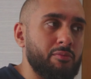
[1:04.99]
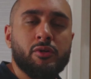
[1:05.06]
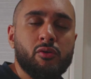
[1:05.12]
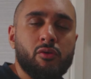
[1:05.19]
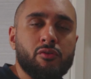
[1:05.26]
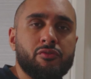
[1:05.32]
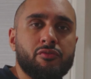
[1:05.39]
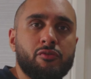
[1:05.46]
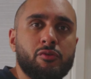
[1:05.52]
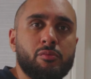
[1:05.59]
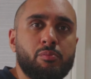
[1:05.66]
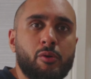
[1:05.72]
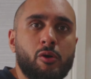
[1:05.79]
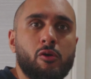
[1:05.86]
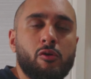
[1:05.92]
I'm going to go through
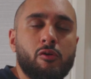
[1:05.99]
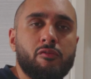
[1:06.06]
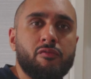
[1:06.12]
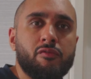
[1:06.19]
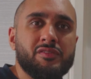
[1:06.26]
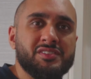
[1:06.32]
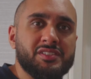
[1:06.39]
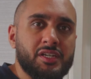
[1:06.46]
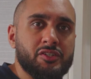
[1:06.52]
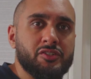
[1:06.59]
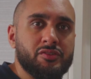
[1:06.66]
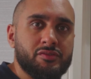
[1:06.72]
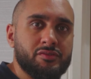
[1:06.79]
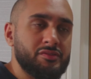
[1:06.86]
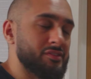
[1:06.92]
both
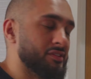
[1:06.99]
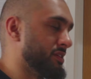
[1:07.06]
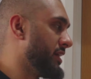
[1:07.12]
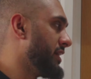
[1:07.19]
sessions